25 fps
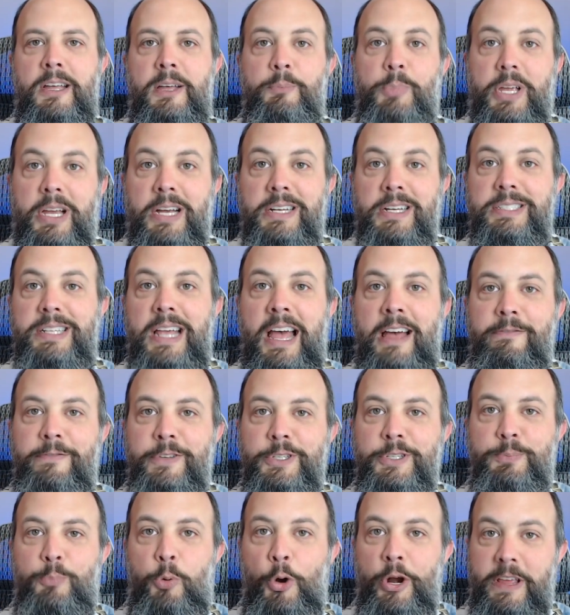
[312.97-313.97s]
Because f
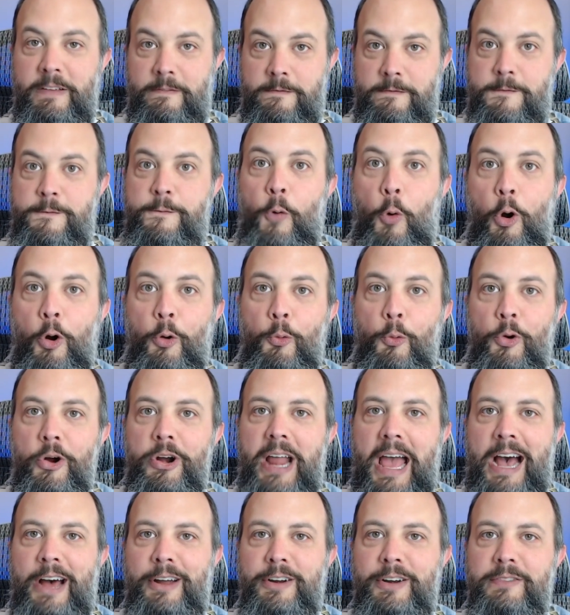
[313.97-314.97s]
is pointing forward
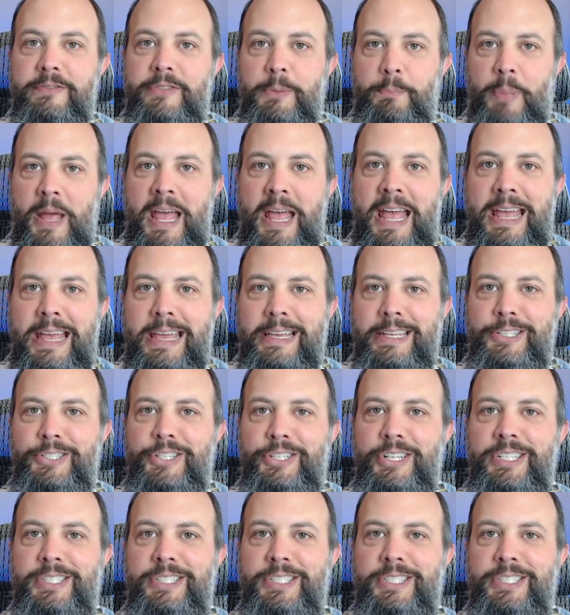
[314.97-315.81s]
out of the page,